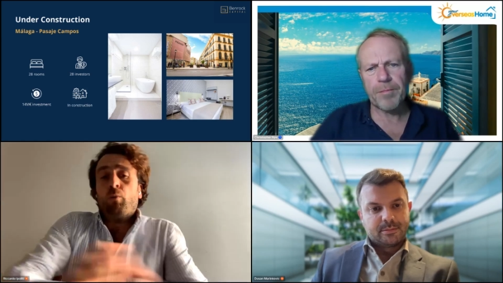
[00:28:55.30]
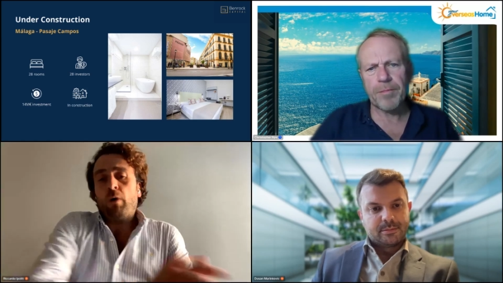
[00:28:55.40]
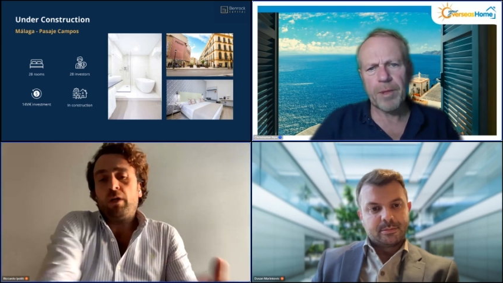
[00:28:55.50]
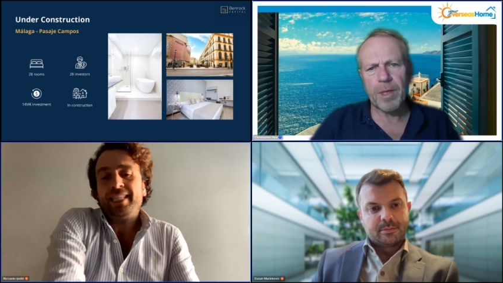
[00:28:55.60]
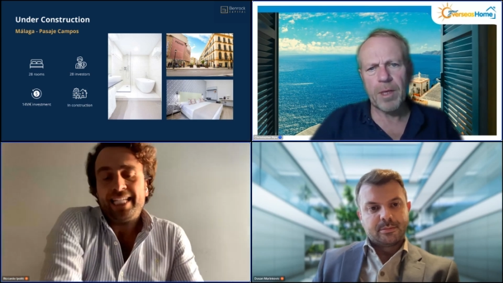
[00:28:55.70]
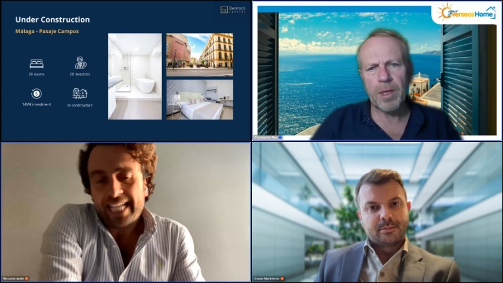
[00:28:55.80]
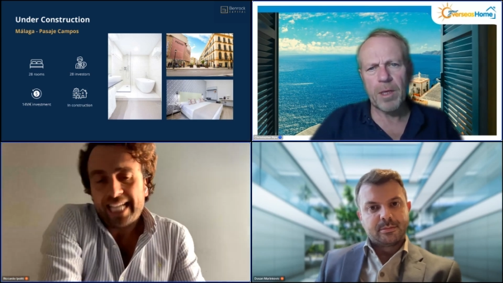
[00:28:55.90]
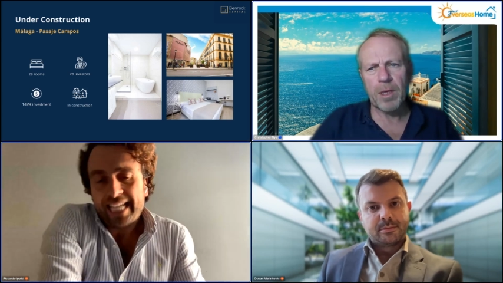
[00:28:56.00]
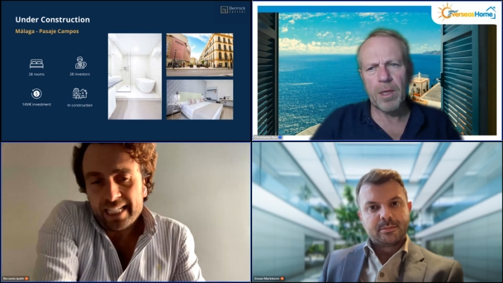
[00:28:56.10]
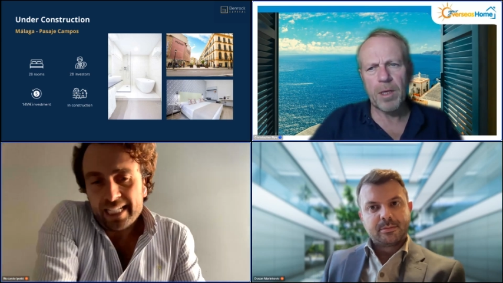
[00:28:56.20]
Speaker 1: Well, in these
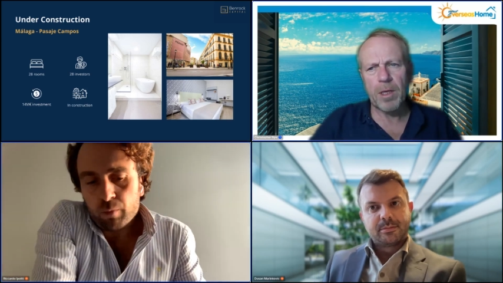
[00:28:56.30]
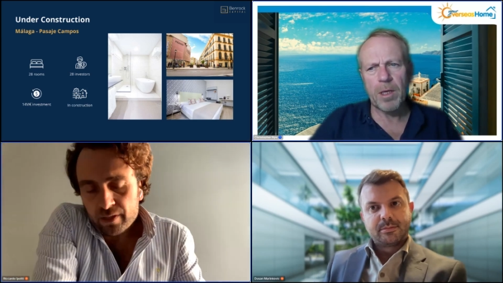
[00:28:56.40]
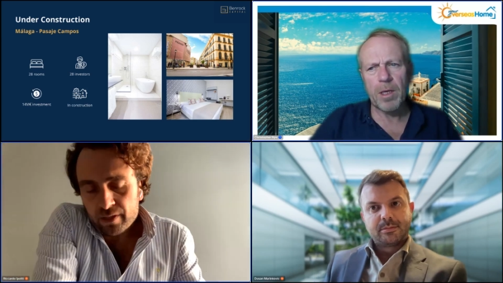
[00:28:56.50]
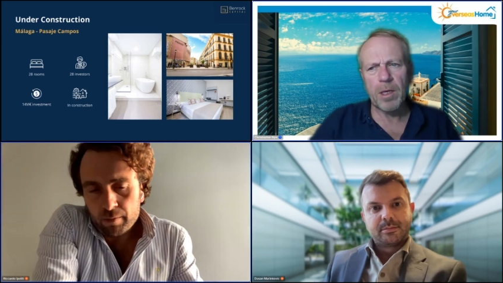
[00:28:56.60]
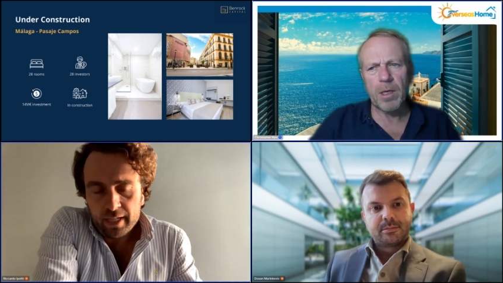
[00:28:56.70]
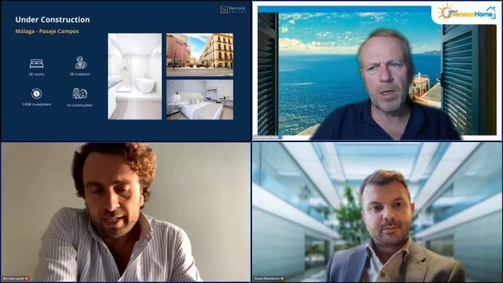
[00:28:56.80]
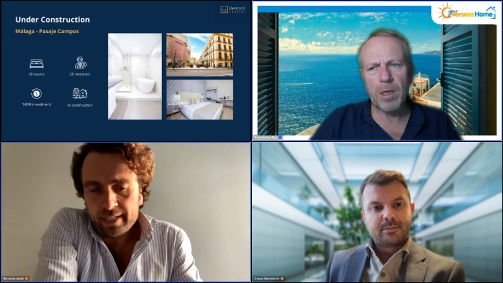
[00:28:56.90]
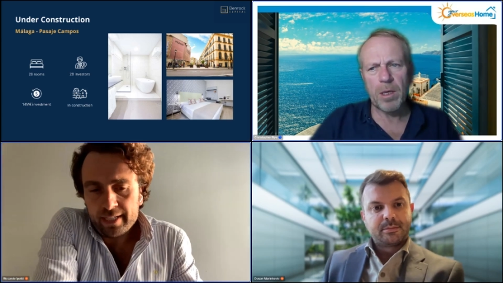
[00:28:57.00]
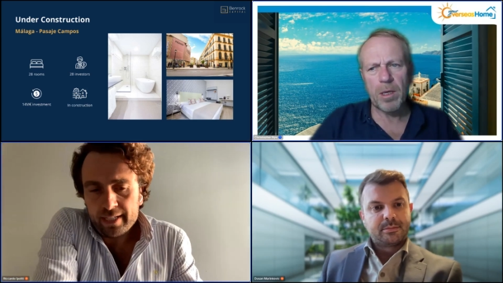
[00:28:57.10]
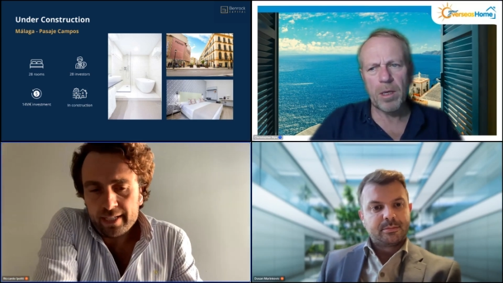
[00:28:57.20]
cases, what has to be done
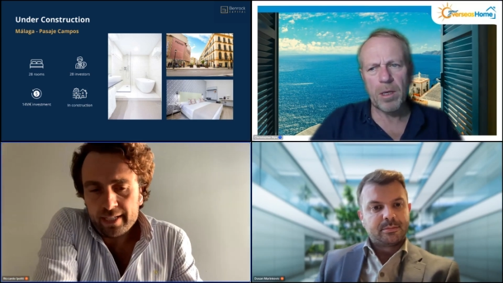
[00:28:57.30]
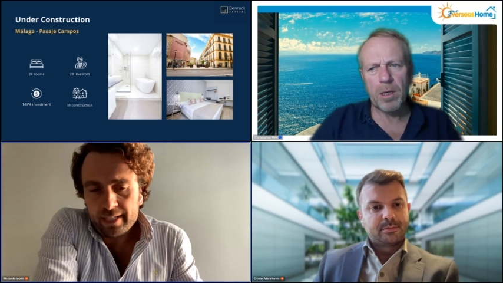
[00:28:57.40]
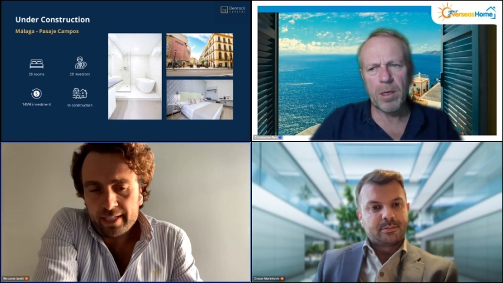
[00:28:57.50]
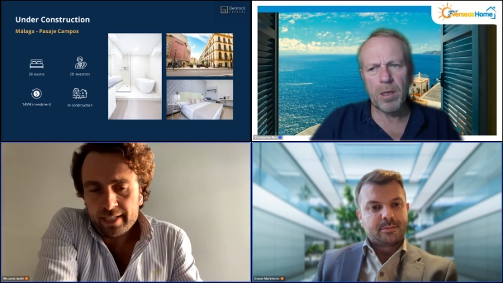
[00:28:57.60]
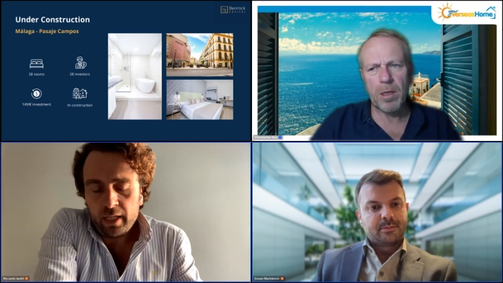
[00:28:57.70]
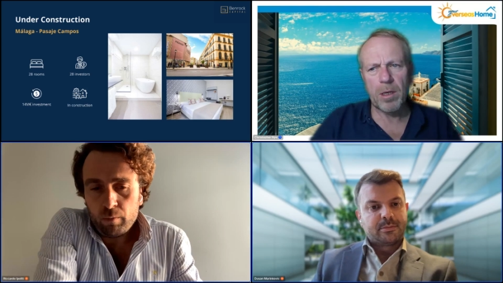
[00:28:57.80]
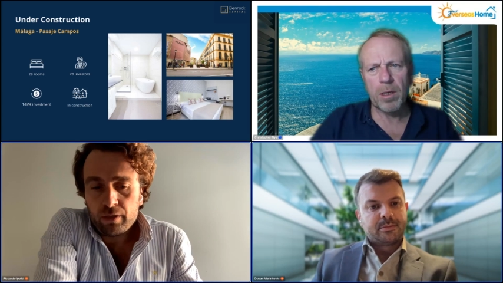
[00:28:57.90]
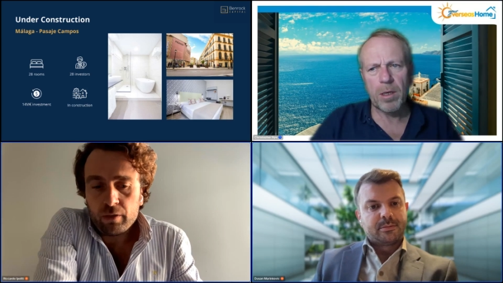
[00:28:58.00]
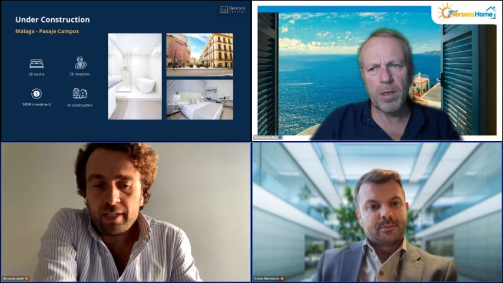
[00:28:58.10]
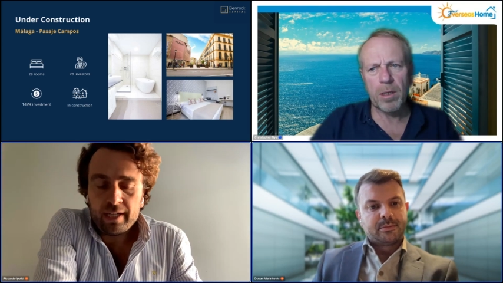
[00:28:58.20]
is that we, we
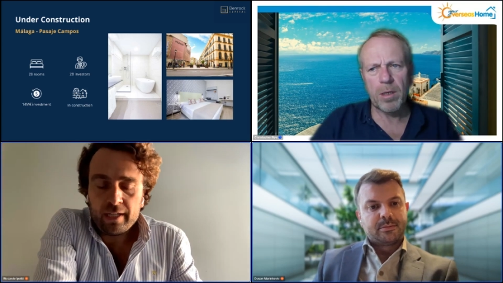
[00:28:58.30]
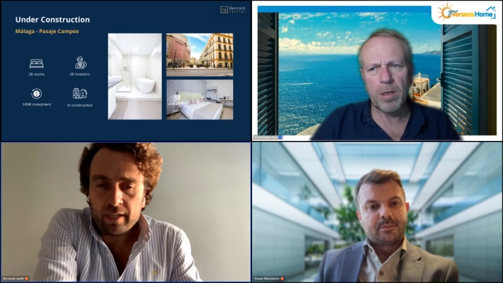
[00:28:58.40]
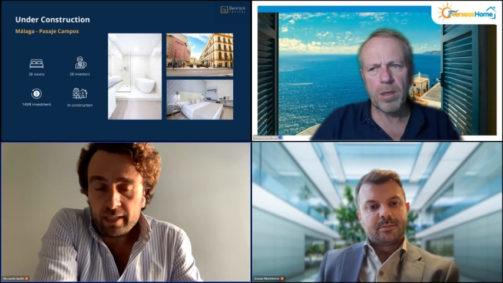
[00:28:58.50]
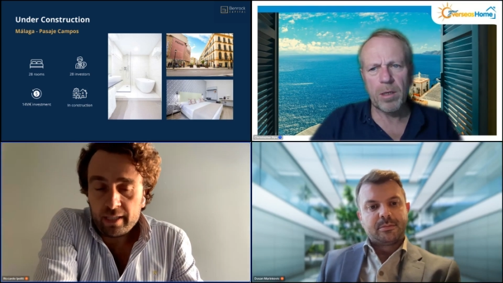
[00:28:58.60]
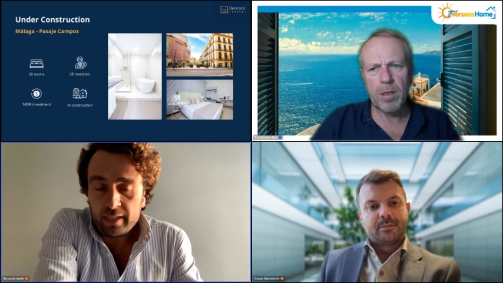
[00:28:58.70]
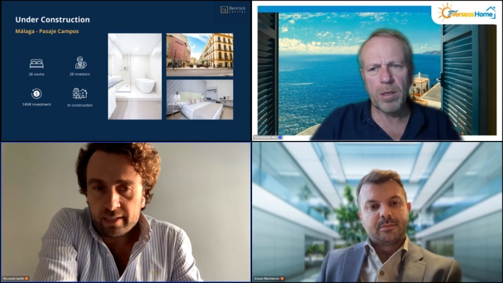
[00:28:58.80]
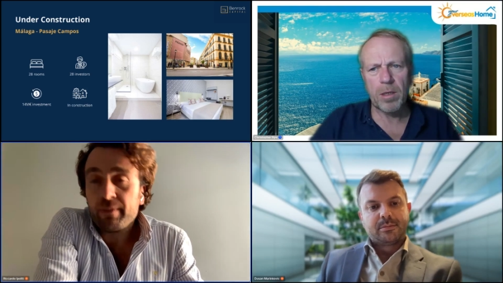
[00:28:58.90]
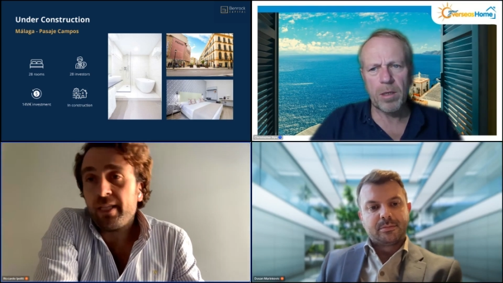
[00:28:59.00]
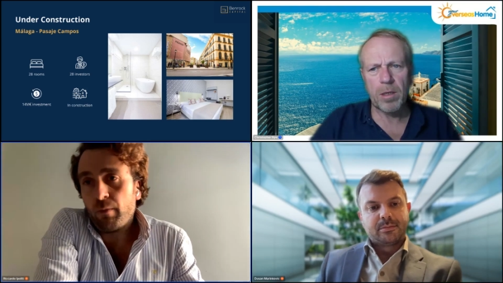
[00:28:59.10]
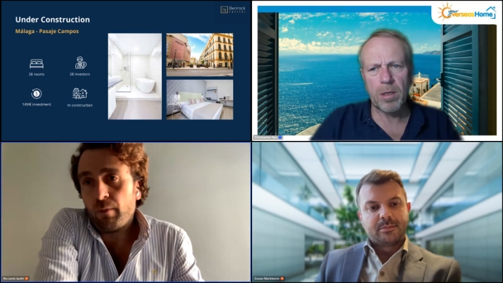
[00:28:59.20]
need to get, and this is
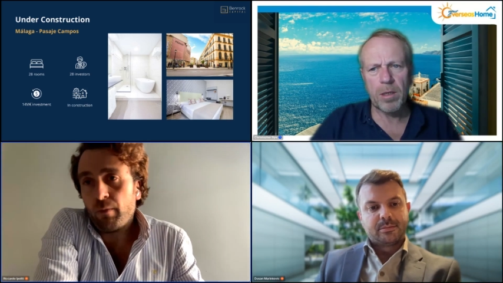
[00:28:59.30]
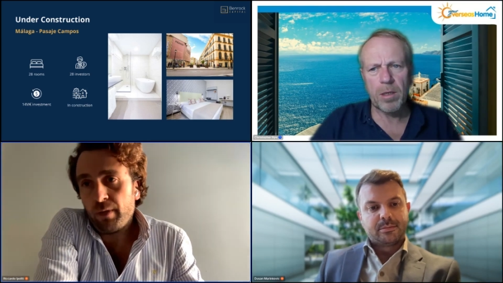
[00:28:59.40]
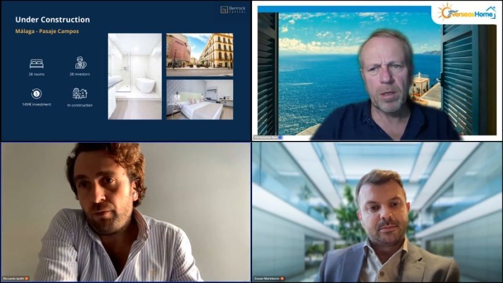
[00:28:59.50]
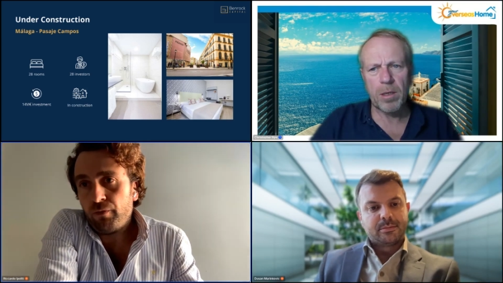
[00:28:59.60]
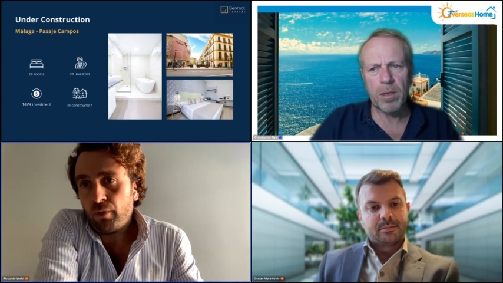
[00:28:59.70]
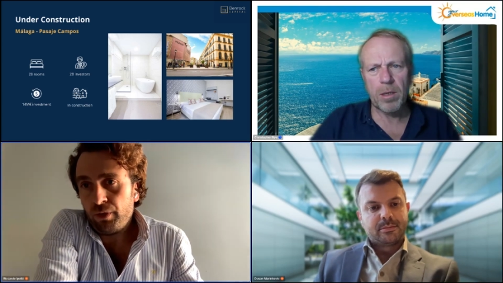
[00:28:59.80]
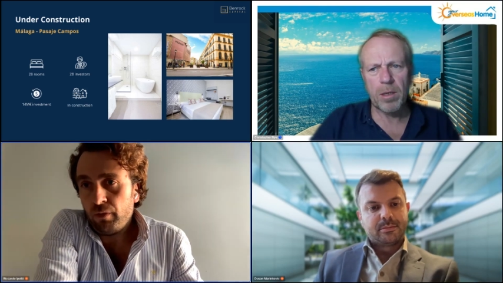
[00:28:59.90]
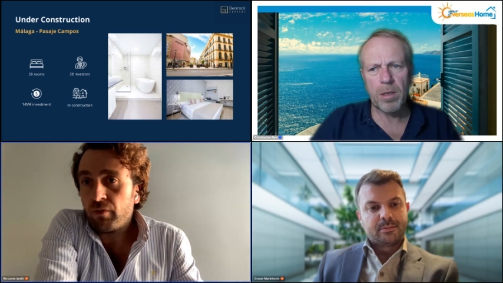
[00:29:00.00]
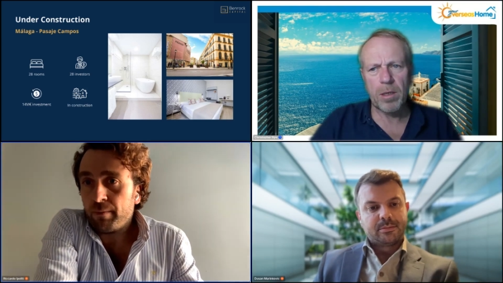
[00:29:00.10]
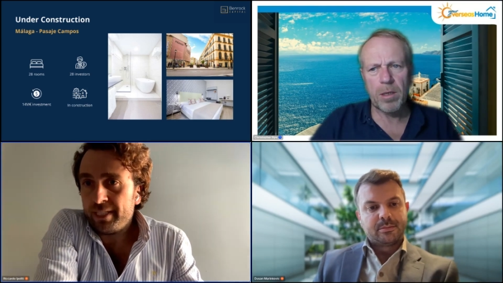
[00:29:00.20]
something that we can do
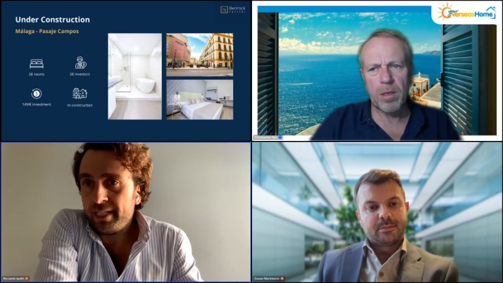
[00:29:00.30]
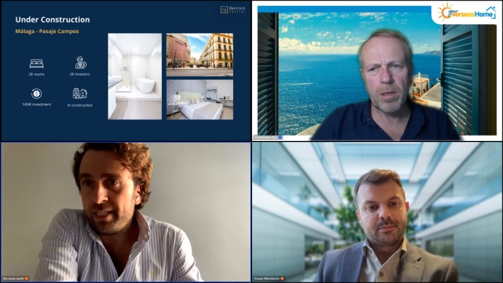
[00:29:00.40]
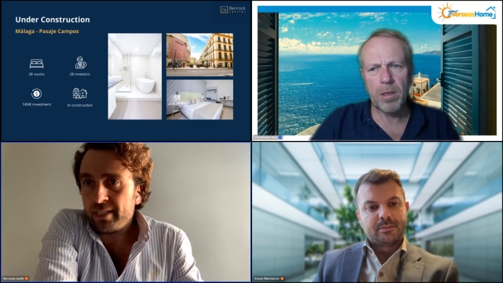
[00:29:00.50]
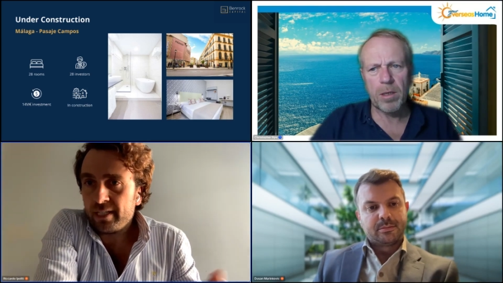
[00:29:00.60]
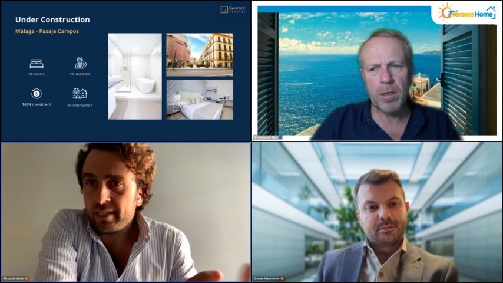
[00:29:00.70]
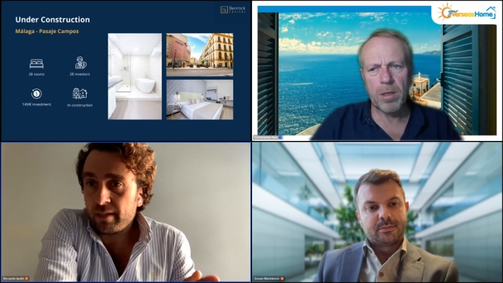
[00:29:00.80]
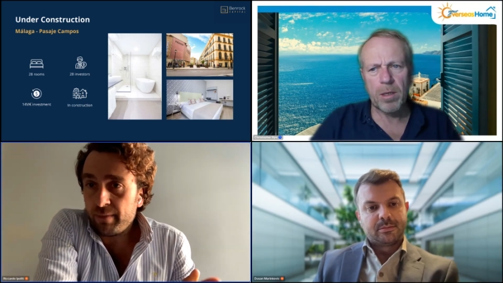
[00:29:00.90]
for you from a distance.